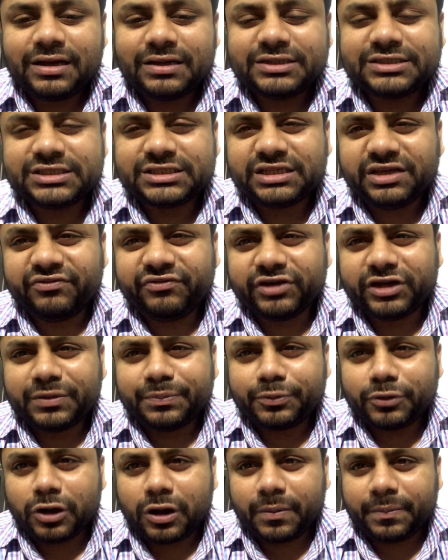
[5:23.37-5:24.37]
severe
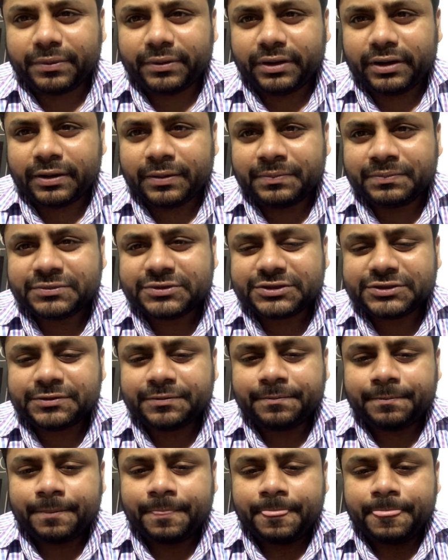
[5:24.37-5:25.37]
problems
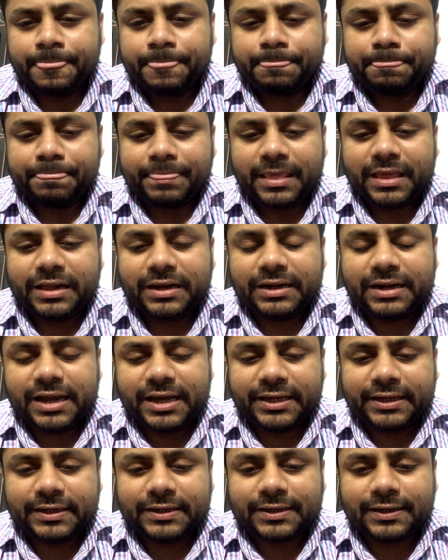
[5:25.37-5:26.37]

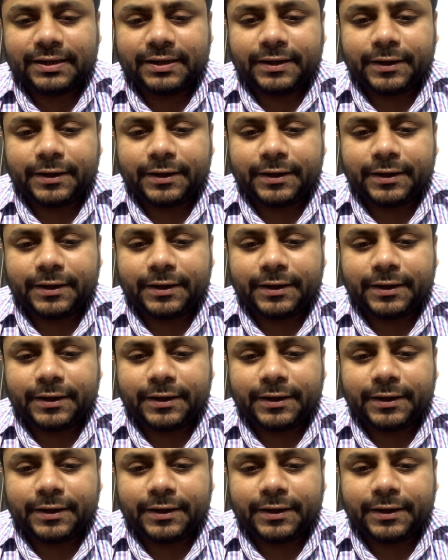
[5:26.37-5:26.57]
like